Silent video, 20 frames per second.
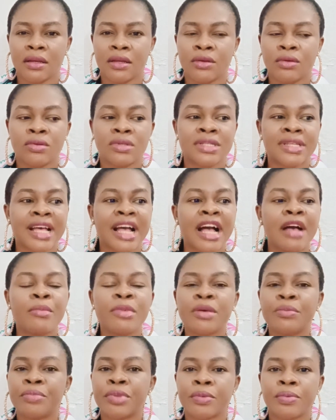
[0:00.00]
you know,
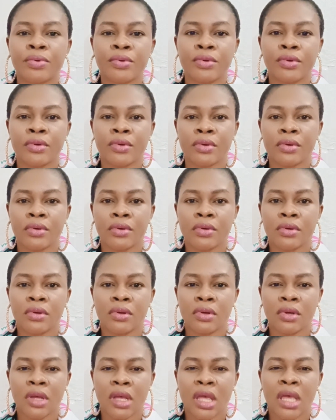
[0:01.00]
scamming people,
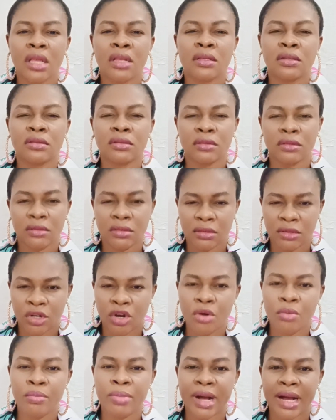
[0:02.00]
and
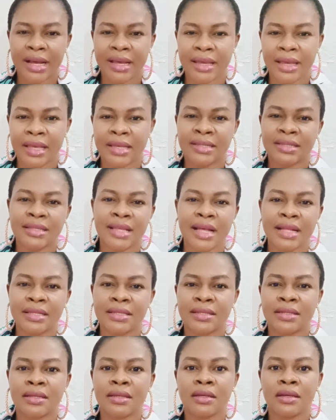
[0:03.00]
come back and
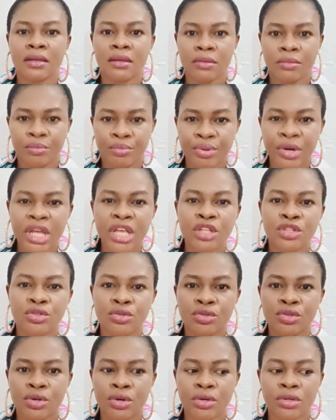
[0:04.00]
start praying
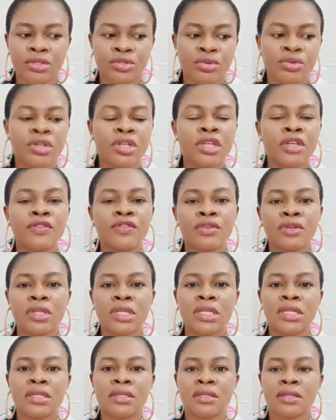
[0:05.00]
to God to give you
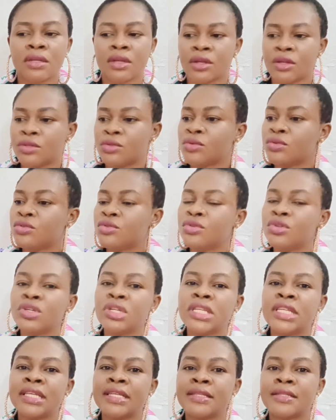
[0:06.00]
this, to do
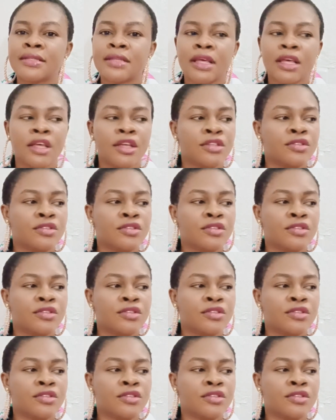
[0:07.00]
you this,